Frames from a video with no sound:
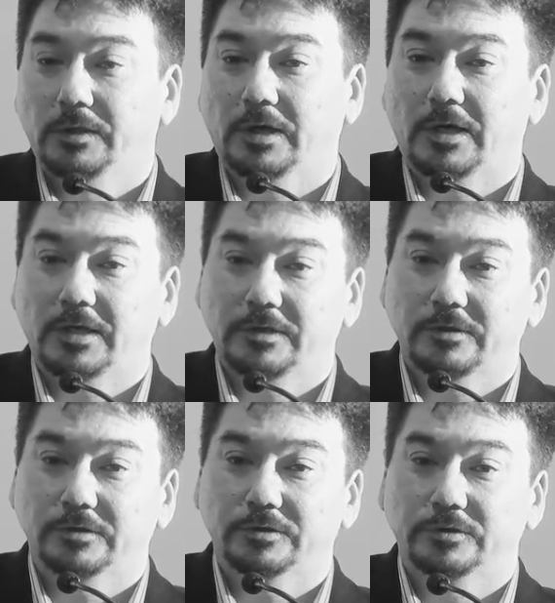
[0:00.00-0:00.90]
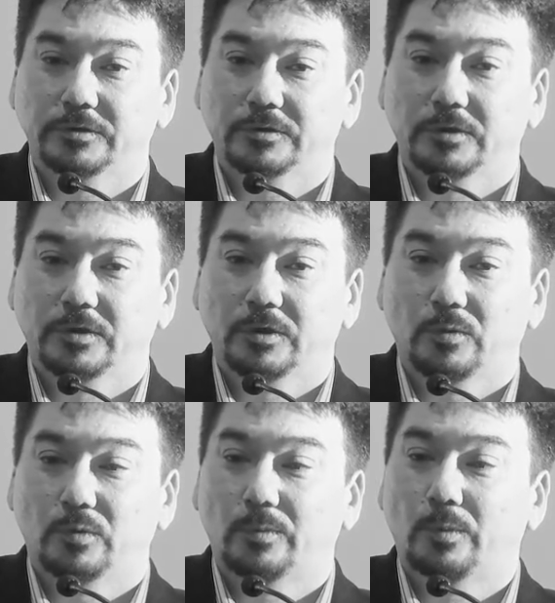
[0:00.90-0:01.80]
the hunters,
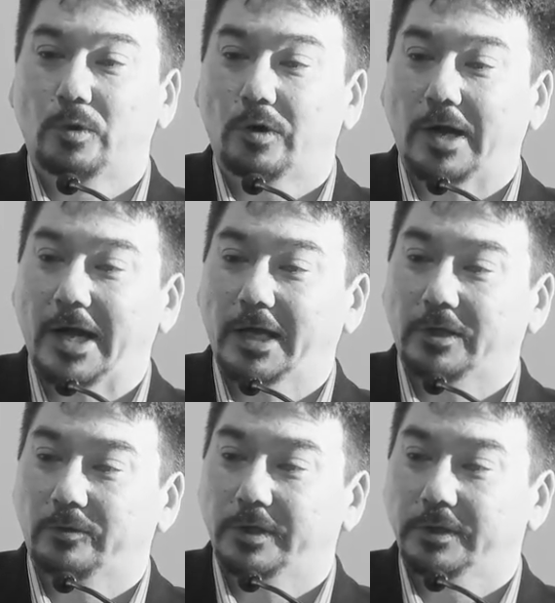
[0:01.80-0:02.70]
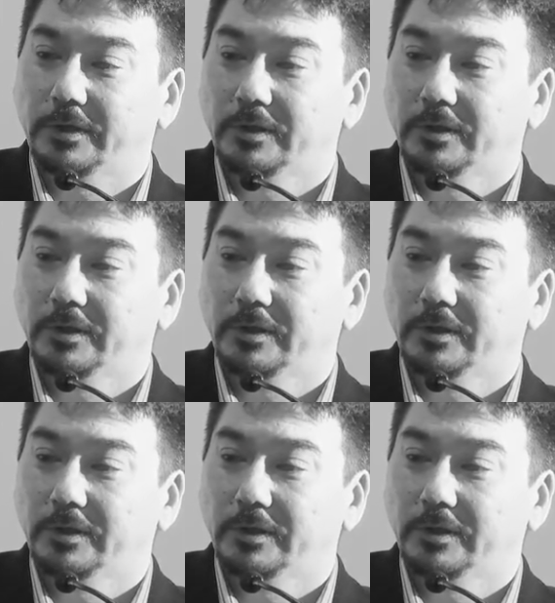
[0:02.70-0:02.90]
were more accurate